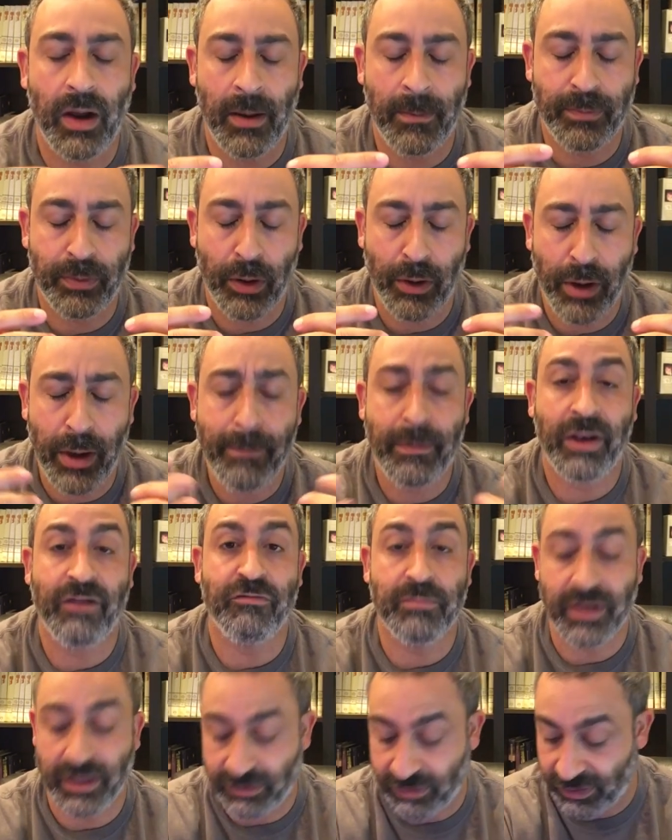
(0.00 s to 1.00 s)
prohibitive
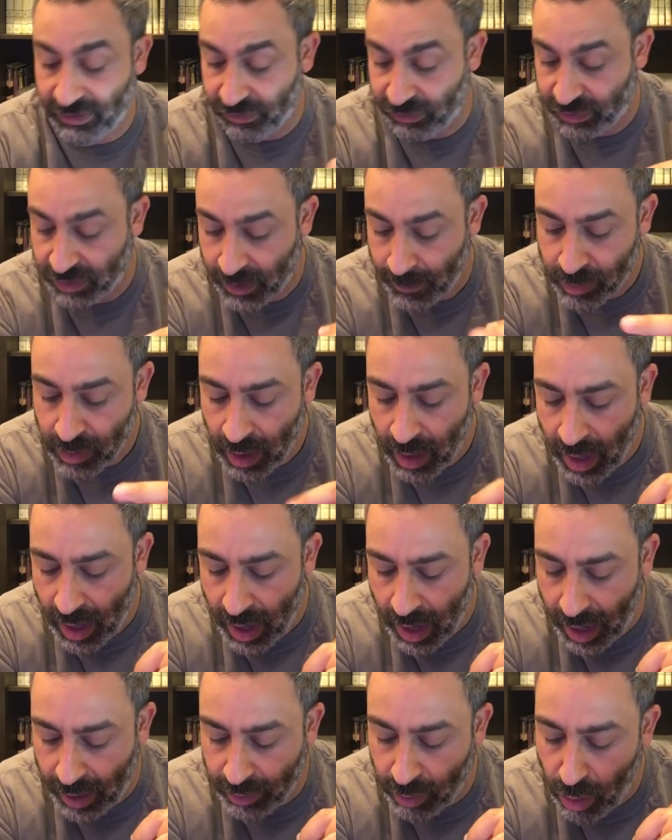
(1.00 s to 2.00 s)
mitzvahs.
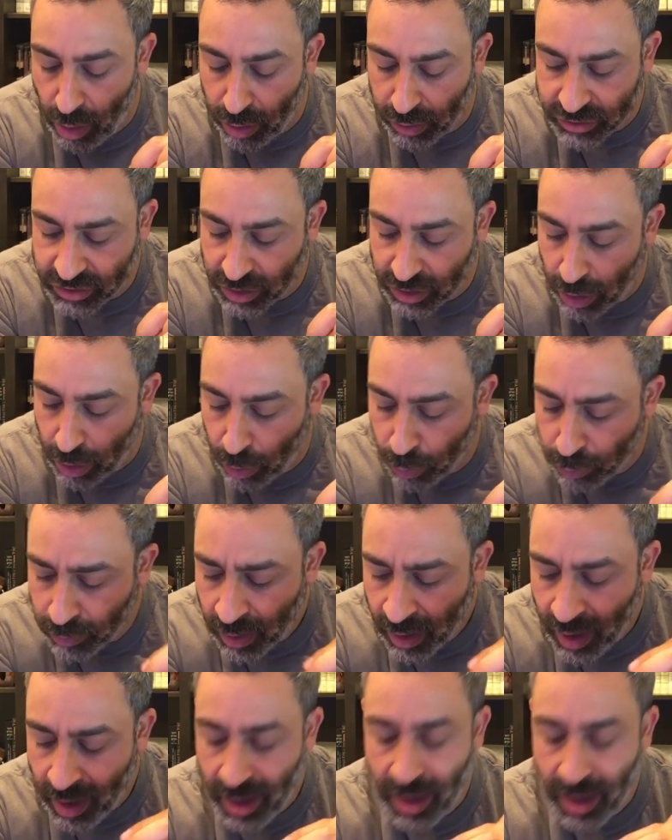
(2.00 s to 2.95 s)
And also,